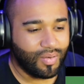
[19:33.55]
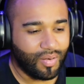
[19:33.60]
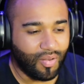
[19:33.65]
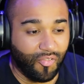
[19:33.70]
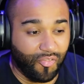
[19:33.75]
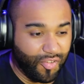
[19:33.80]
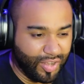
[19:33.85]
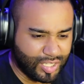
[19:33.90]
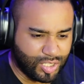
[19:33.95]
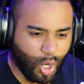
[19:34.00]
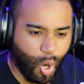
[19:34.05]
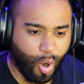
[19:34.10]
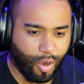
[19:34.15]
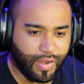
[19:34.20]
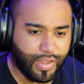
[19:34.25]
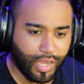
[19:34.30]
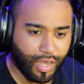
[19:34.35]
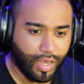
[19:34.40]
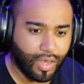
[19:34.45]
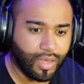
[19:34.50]

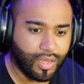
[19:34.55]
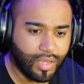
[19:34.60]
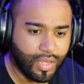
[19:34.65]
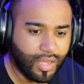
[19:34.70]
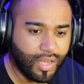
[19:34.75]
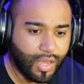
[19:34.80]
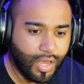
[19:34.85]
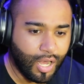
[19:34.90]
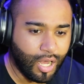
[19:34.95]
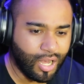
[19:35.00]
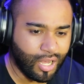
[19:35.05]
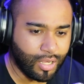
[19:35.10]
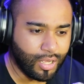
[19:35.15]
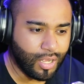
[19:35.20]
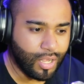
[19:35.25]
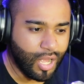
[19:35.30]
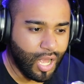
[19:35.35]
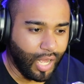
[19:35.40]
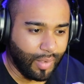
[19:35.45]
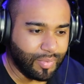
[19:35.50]
Victoria,
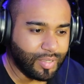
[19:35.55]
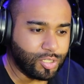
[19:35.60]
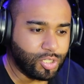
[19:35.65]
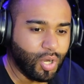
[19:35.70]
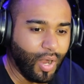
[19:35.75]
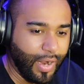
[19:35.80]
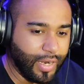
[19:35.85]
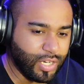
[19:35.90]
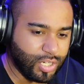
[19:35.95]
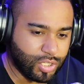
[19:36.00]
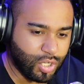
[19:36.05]
I've been trying